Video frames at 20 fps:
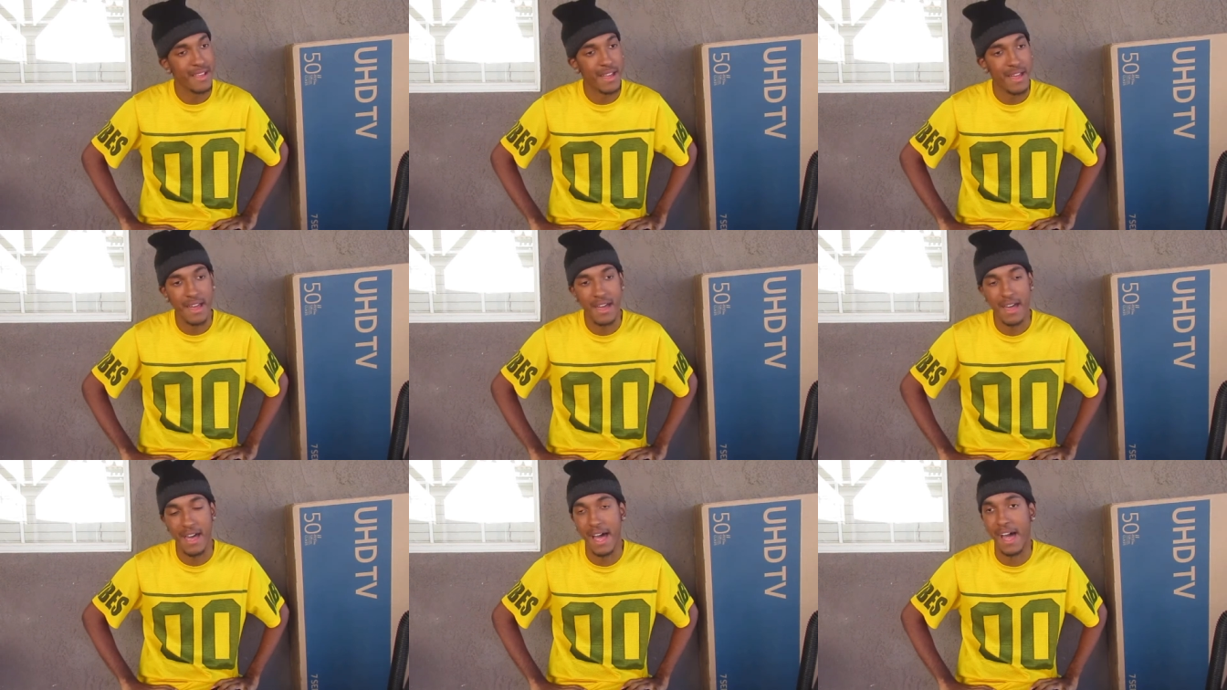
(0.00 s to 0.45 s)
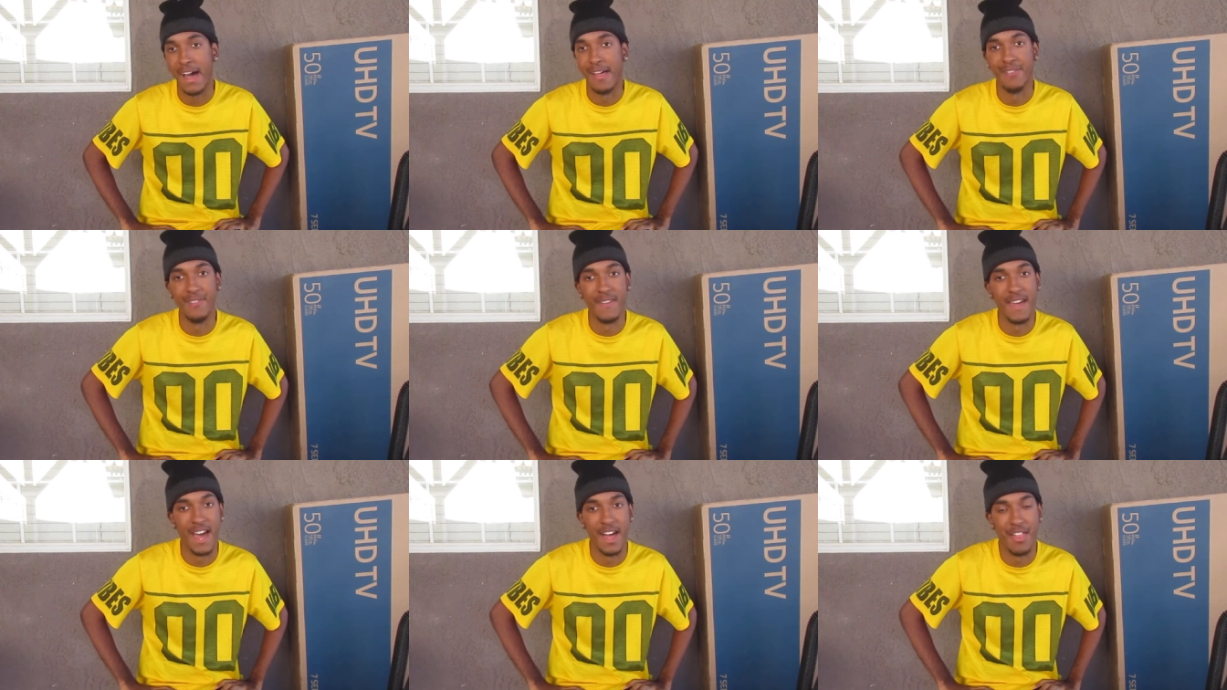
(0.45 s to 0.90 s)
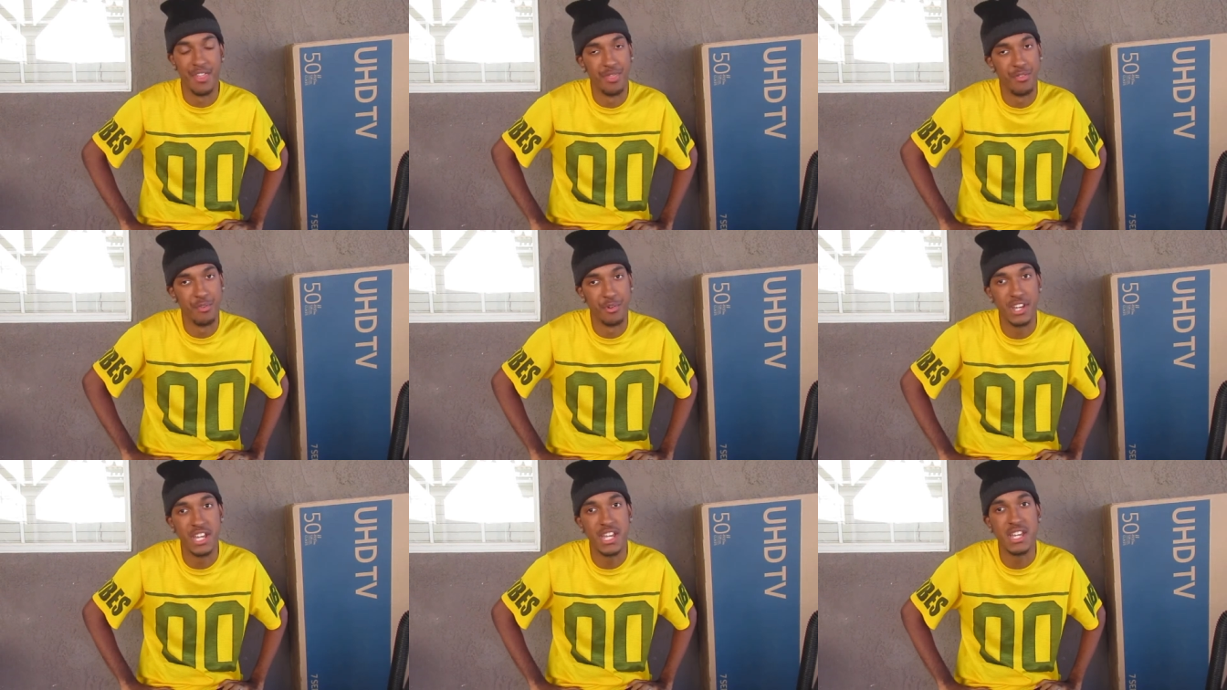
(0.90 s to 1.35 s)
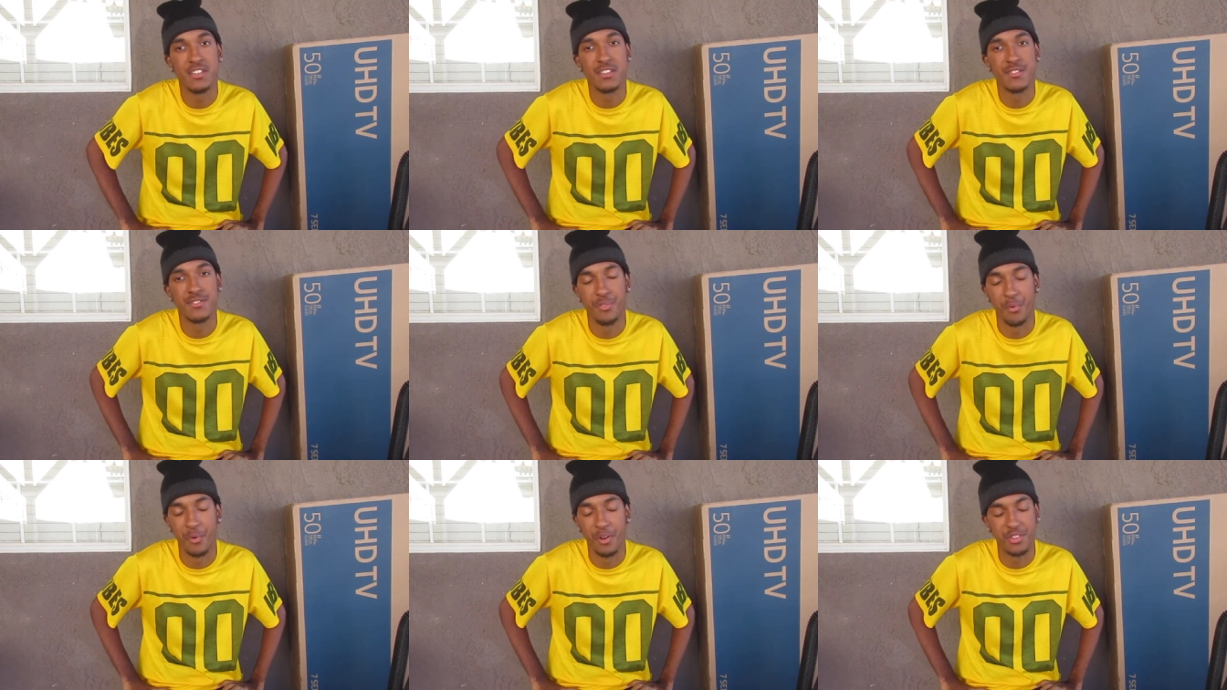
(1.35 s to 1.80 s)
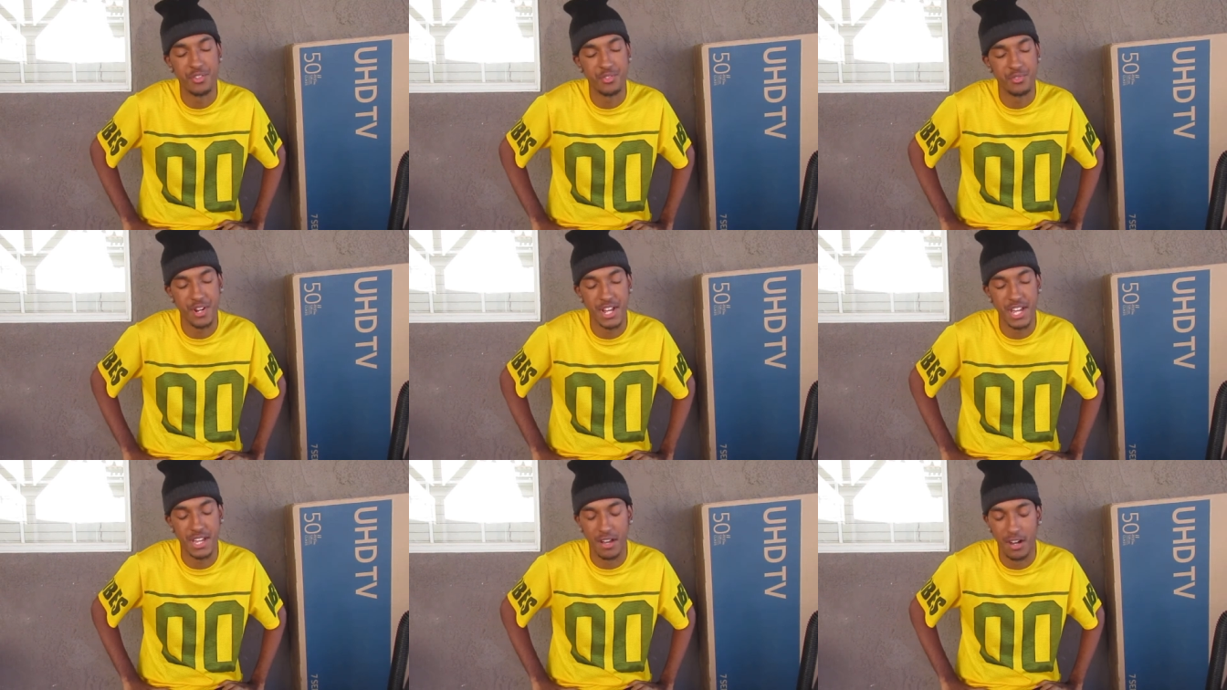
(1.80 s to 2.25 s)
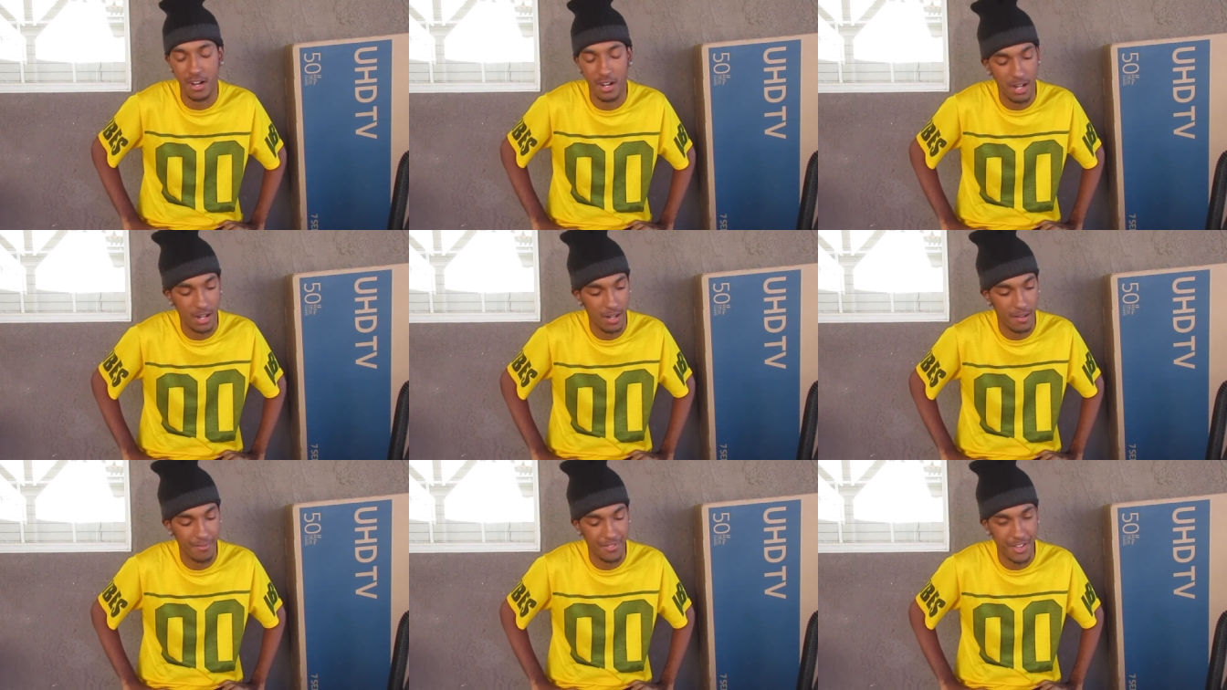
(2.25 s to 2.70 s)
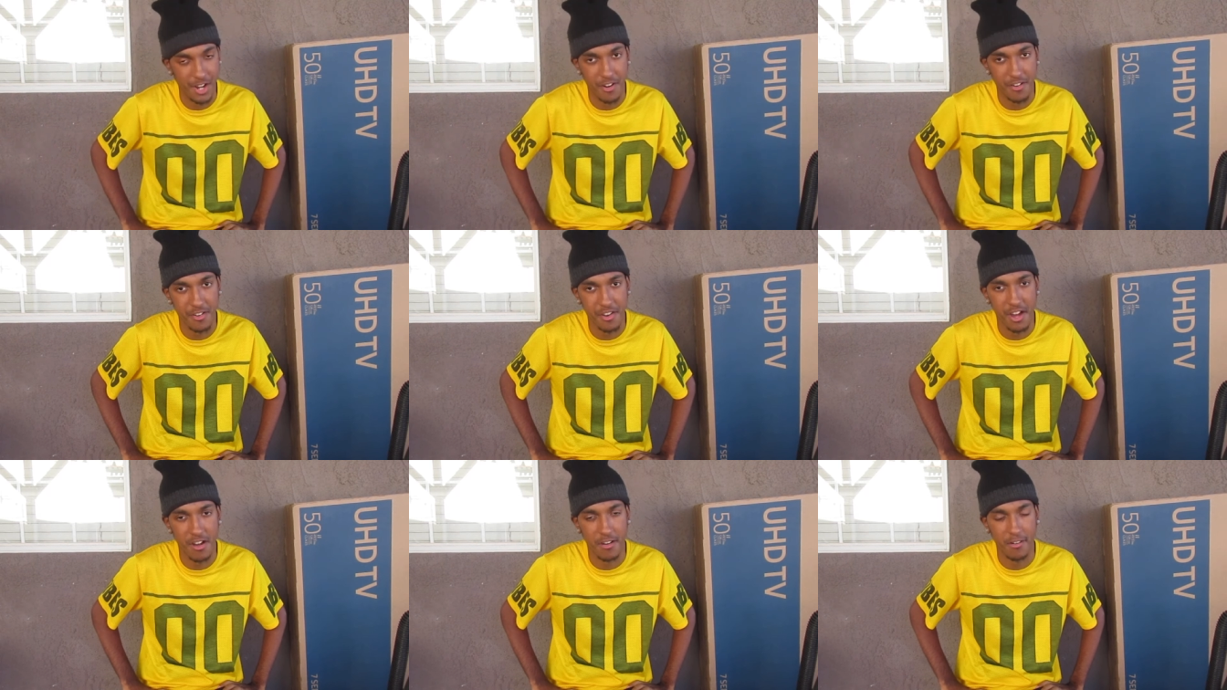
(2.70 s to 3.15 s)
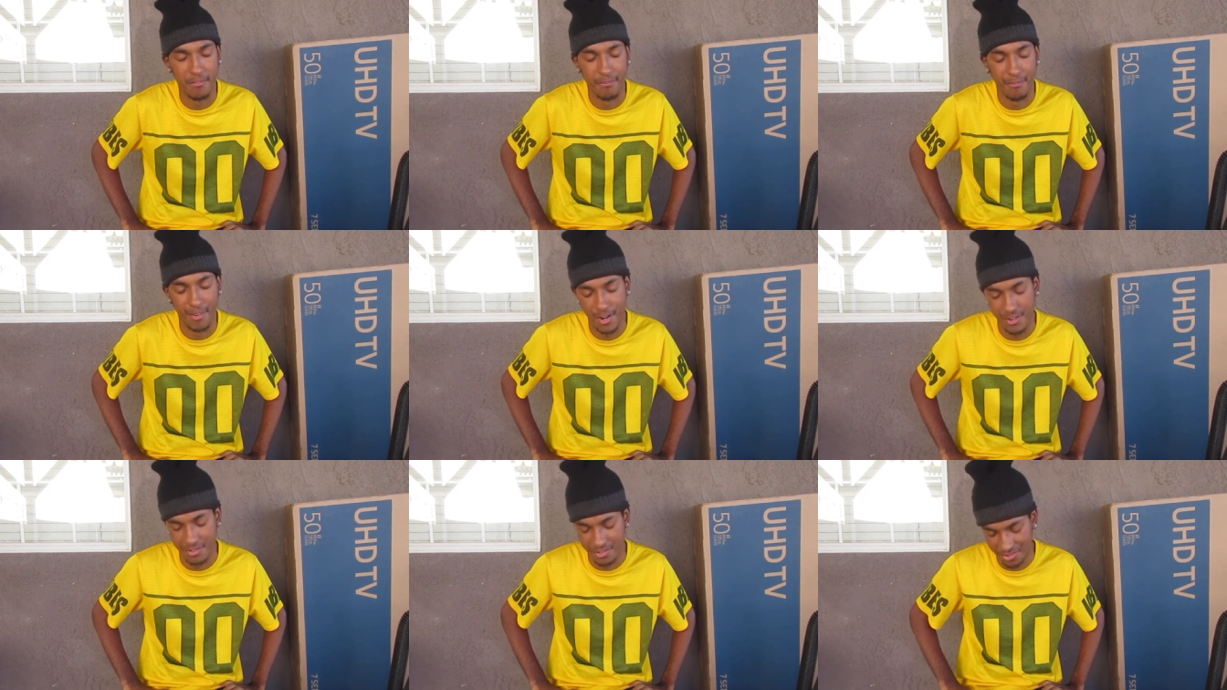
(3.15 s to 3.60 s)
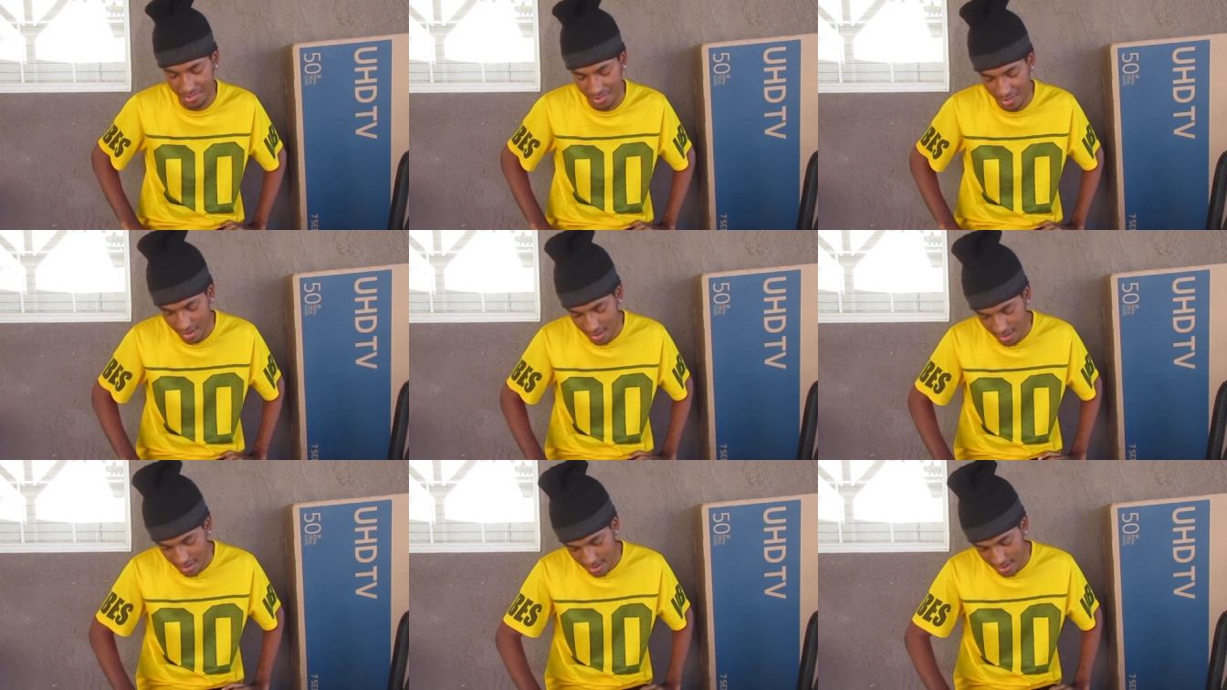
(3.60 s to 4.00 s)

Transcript: had had three three straight um, third down conversions.